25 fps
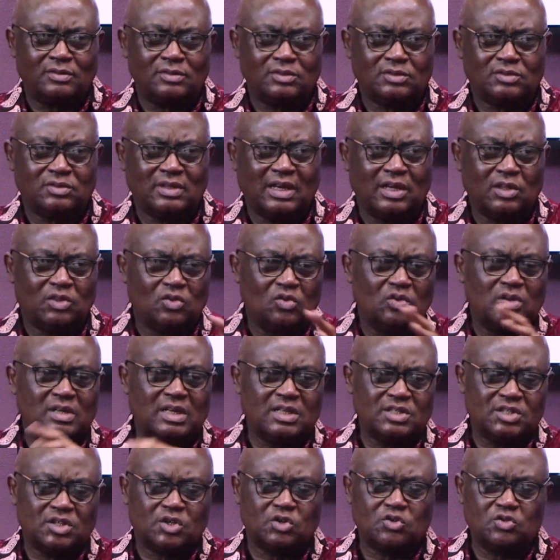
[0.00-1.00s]
So I told the
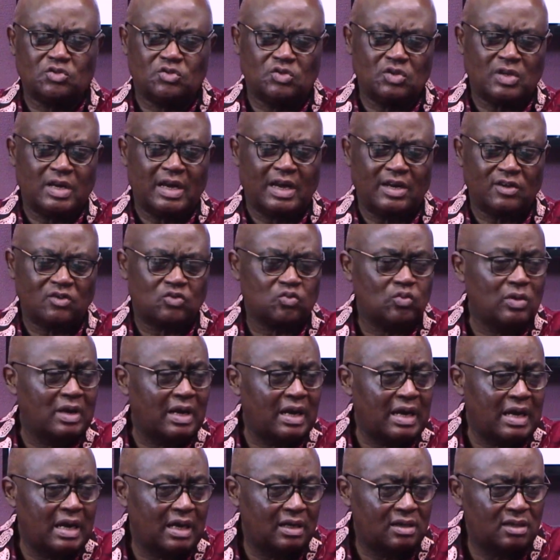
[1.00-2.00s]
security guys who were
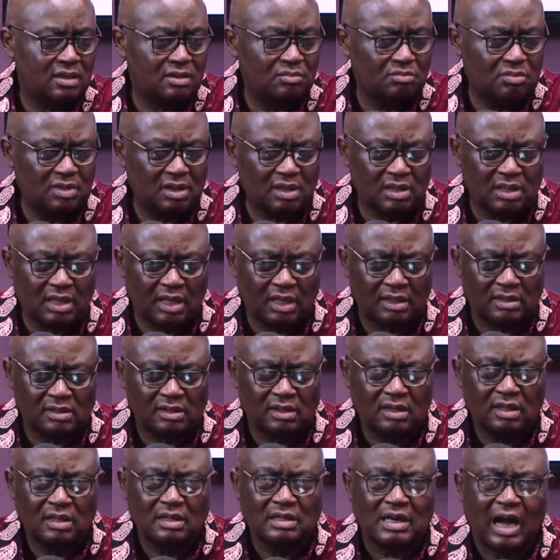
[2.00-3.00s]
guarding me that
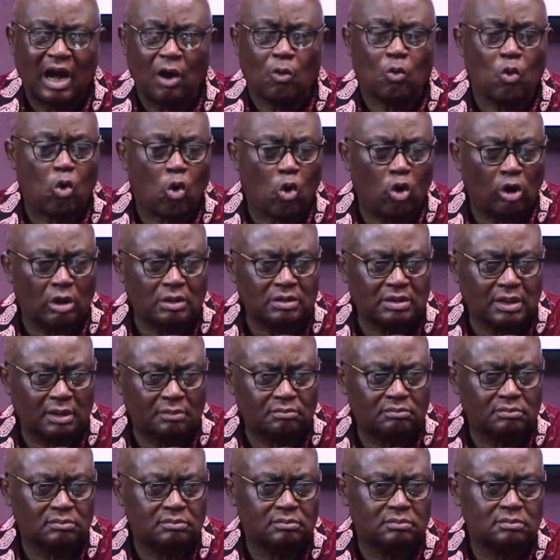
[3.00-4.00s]
I will call them.
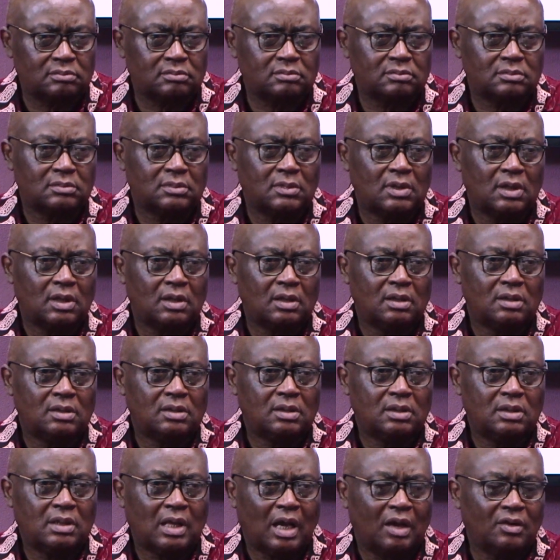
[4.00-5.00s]

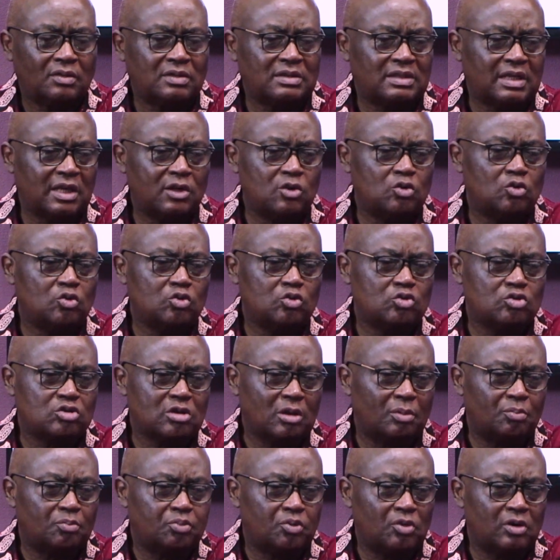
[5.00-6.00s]
I was then doing
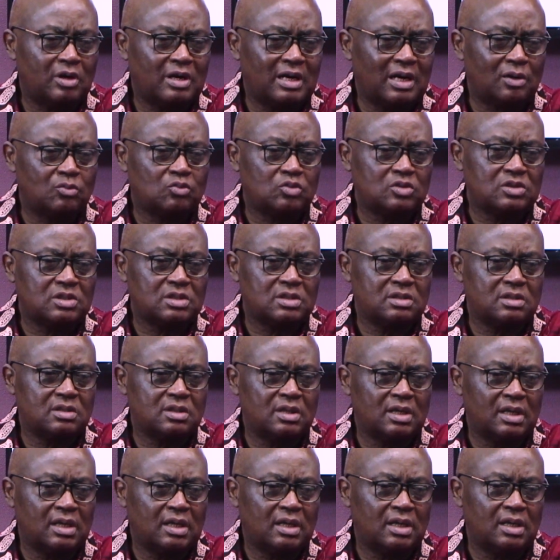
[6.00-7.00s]
some program with
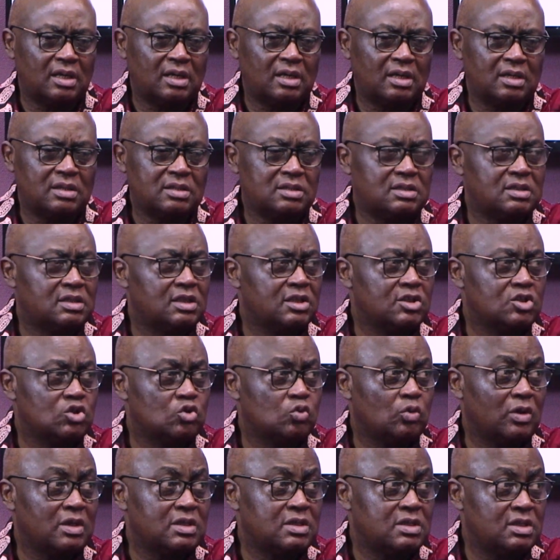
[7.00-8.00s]

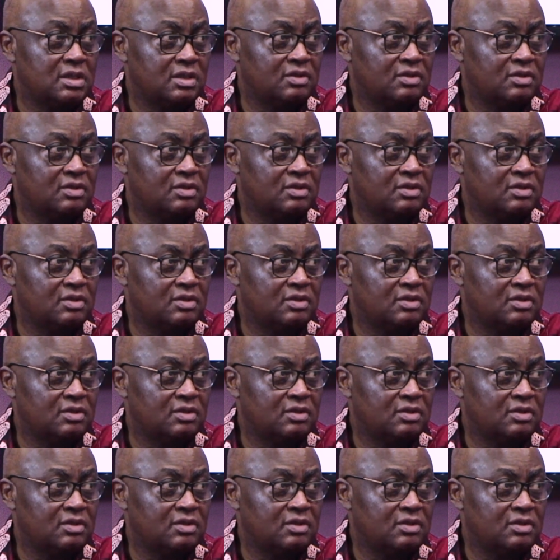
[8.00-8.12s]
GH1T.